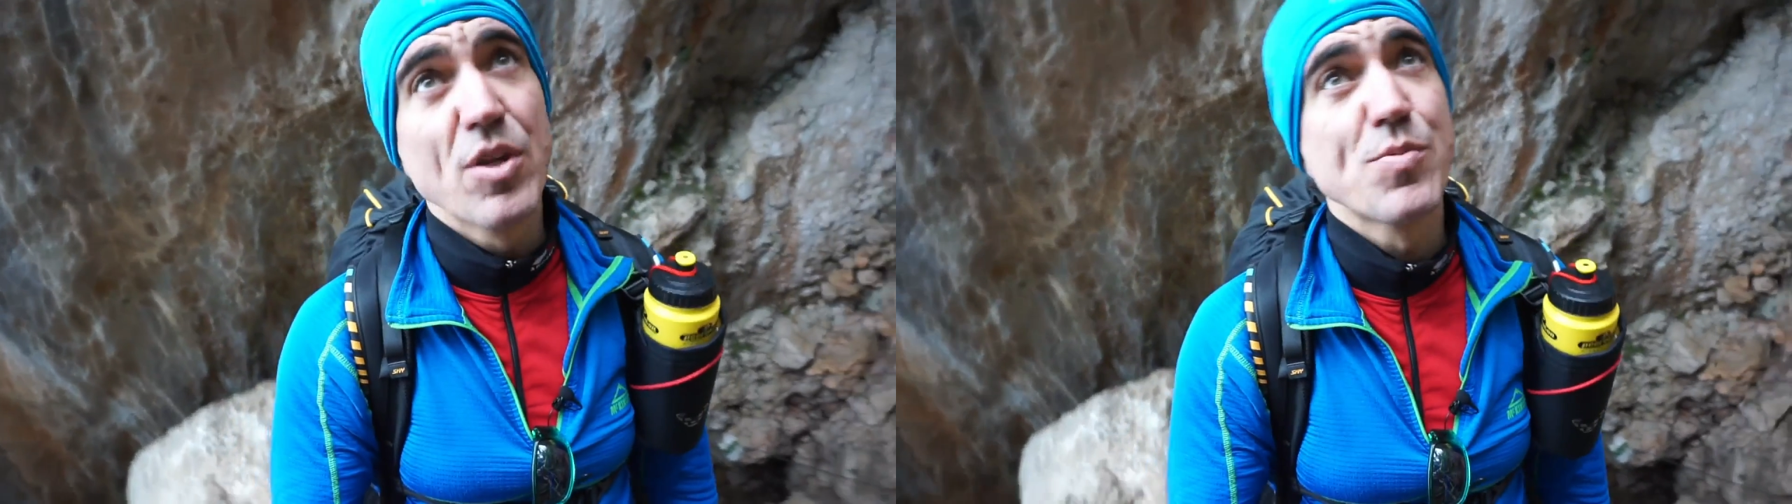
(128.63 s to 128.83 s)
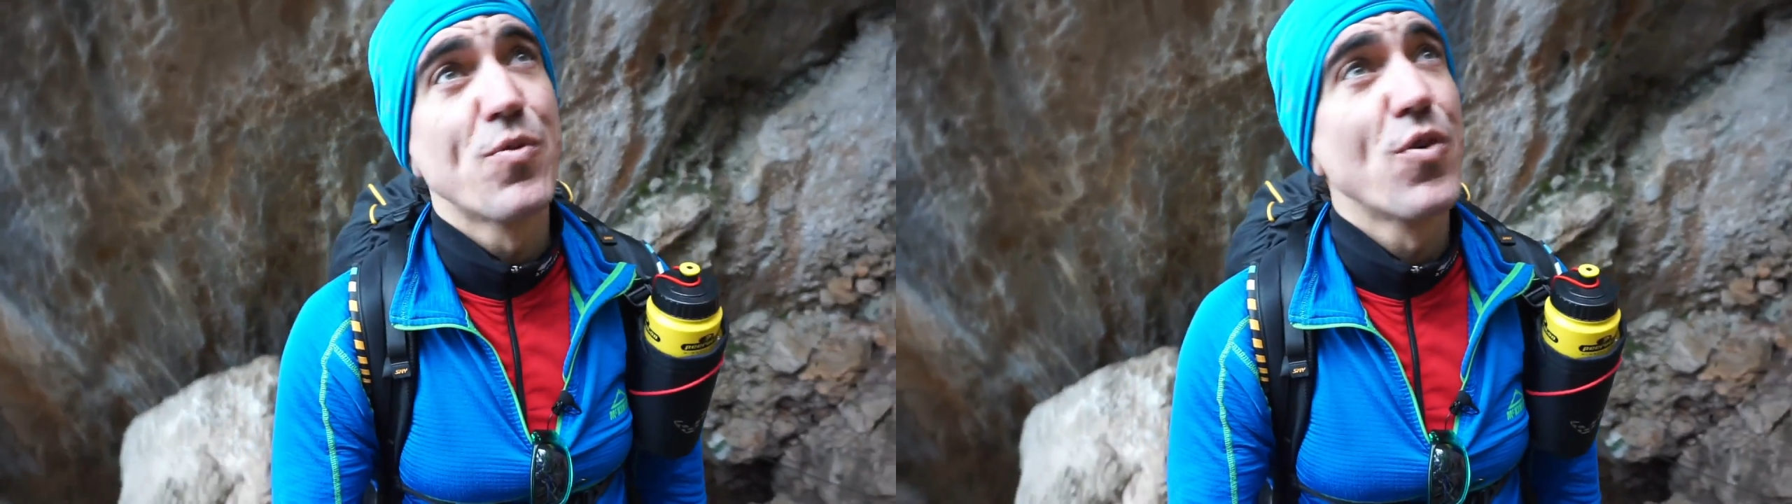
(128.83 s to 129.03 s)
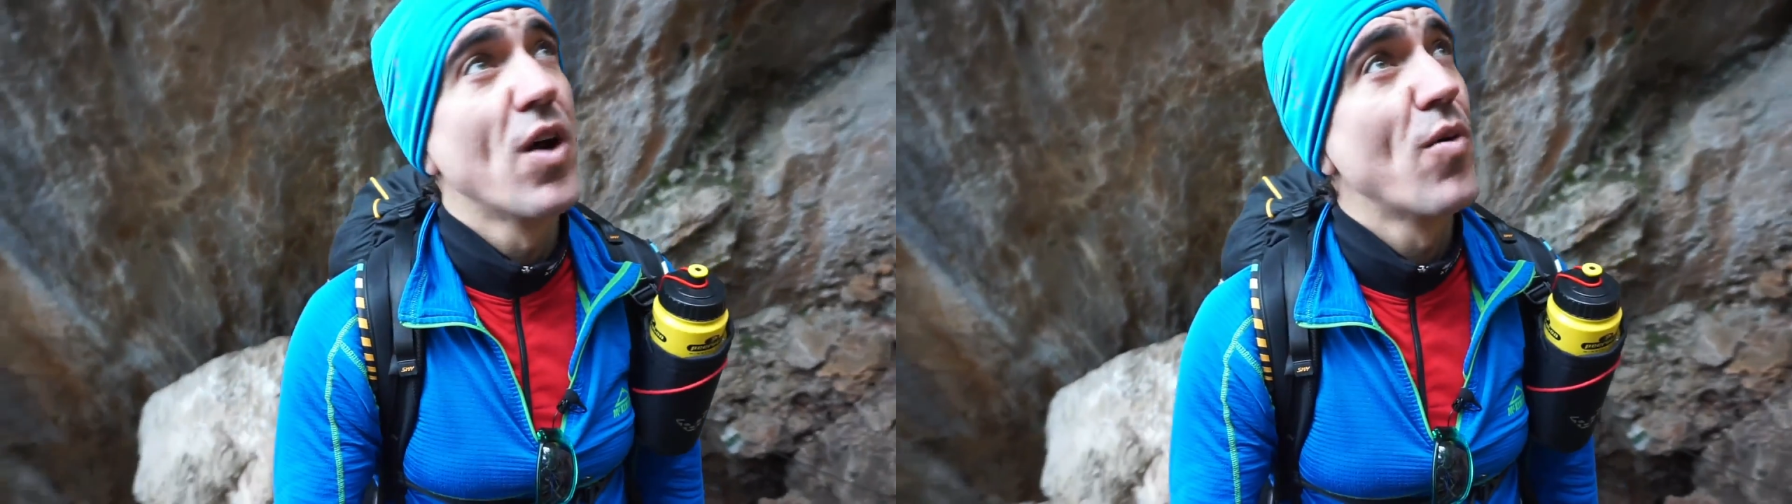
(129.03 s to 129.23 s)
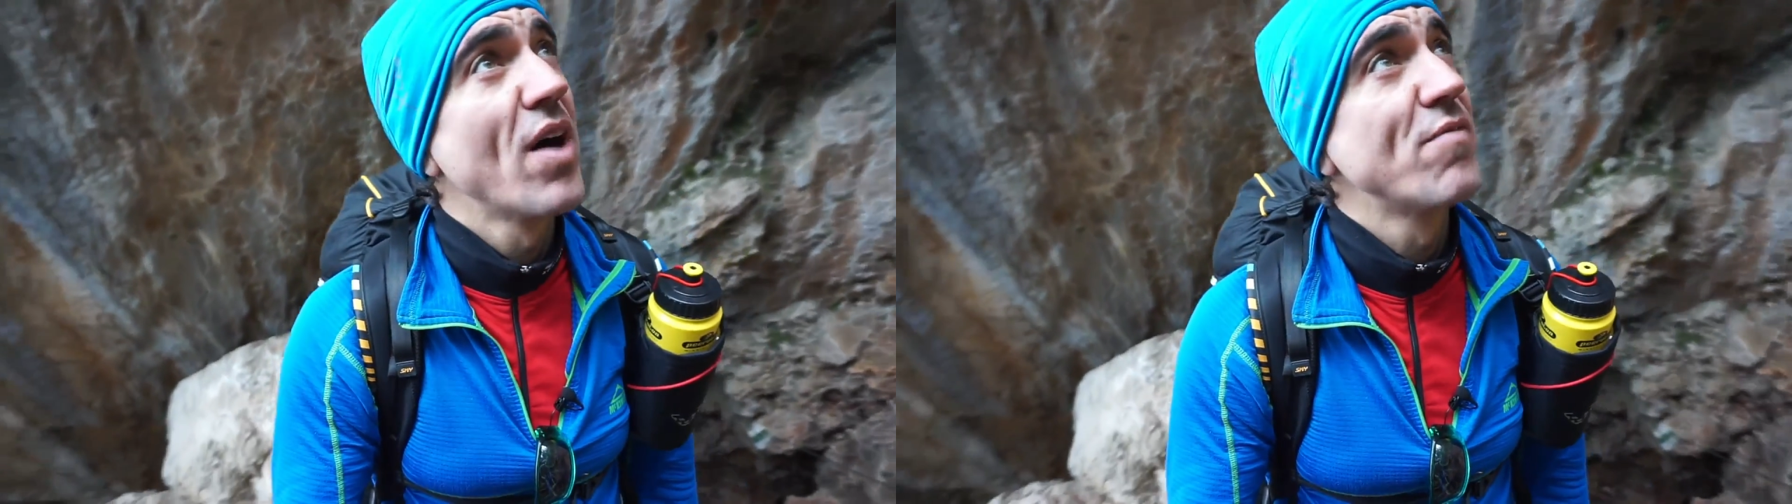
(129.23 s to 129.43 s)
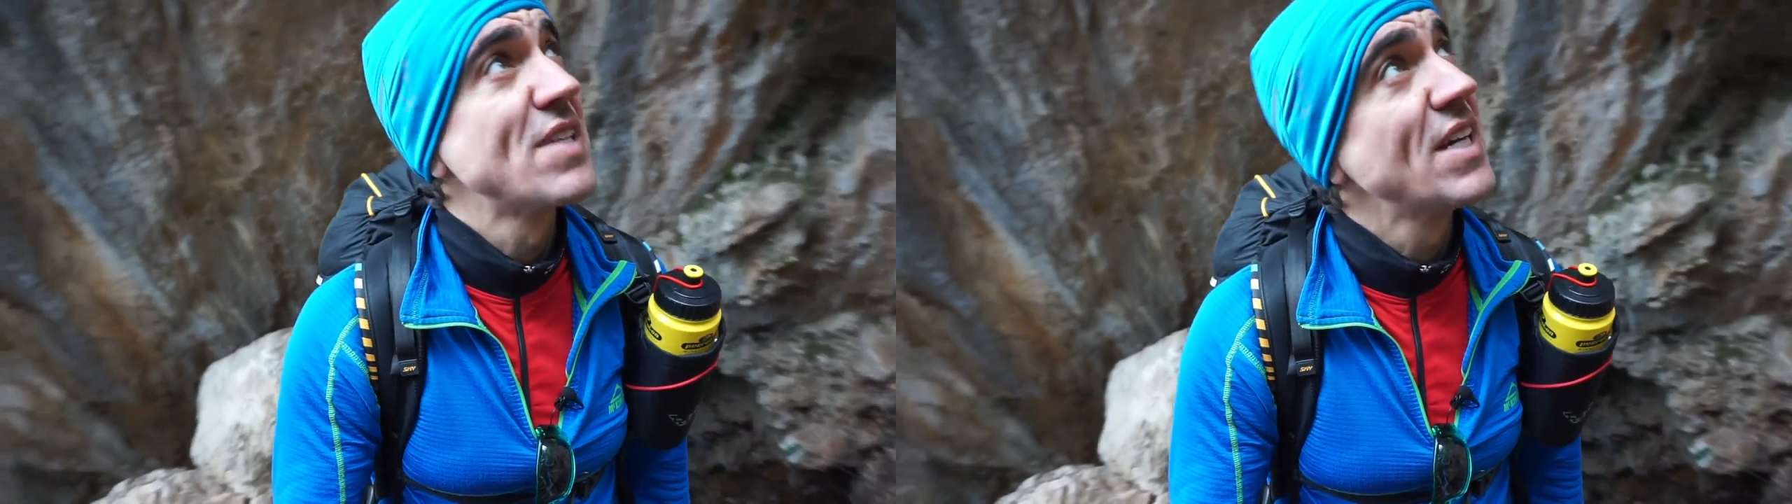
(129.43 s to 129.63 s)
before I
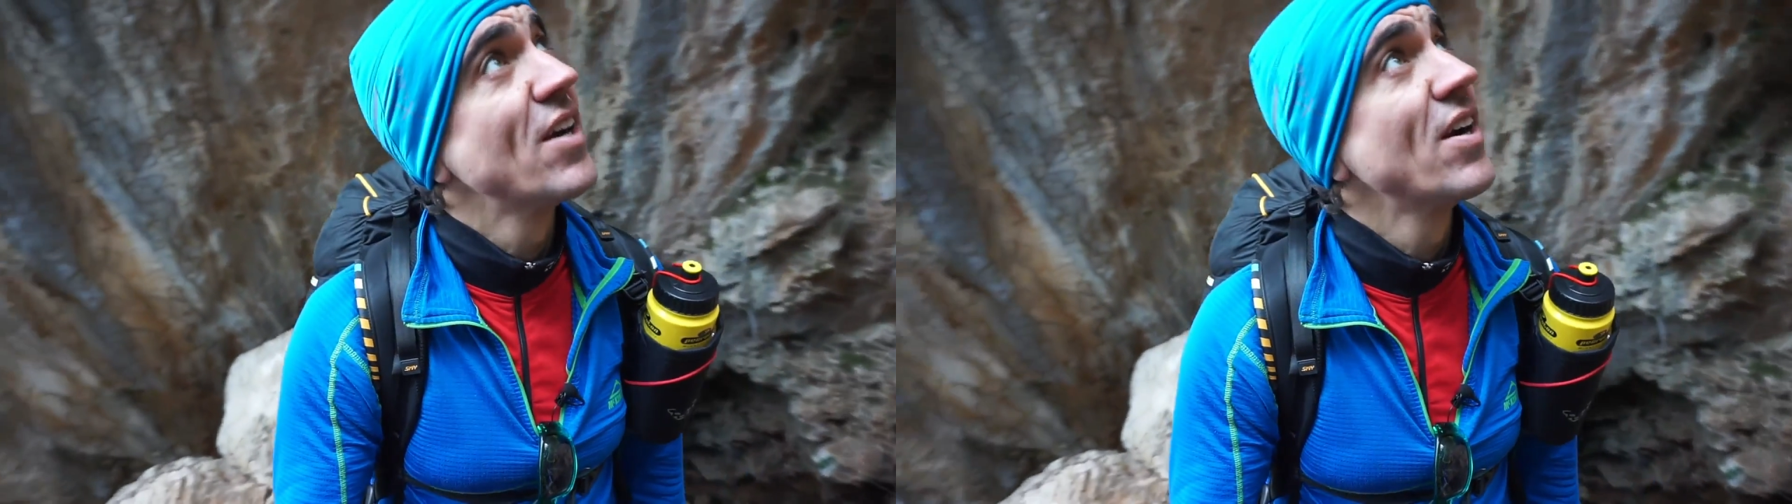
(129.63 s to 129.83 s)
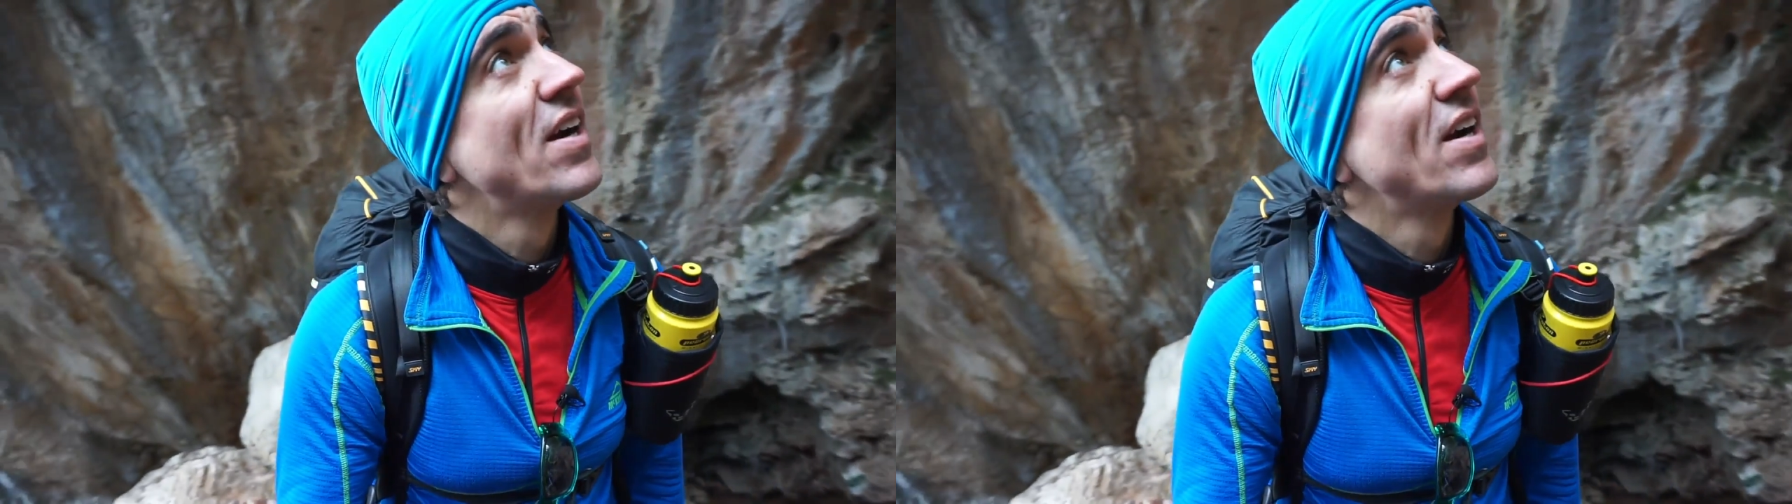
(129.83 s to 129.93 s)
arrived here,